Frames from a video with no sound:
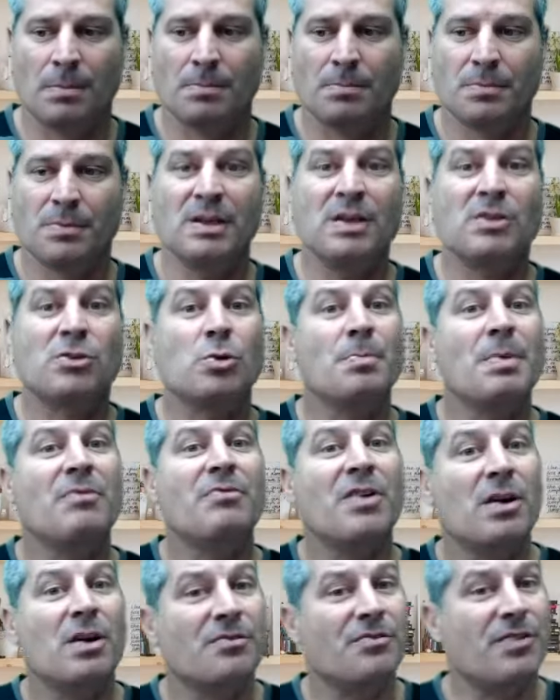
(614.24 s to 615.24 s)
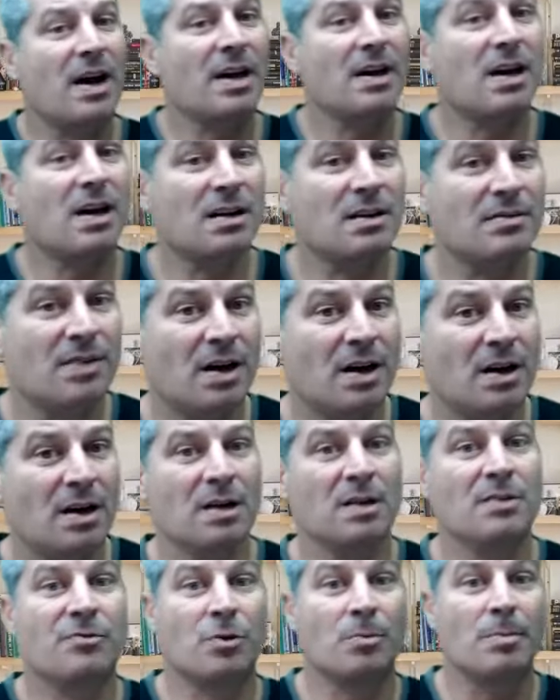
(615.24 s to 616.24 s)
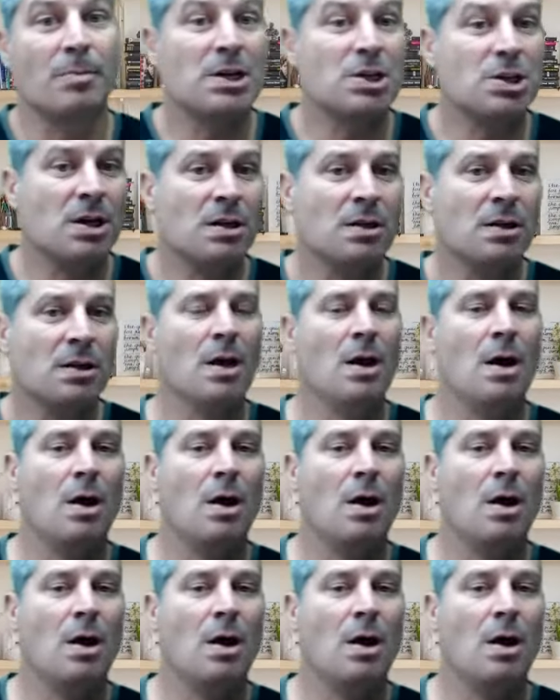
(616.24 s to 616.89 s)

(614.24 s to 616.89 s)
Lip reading: need to be verified kind of information.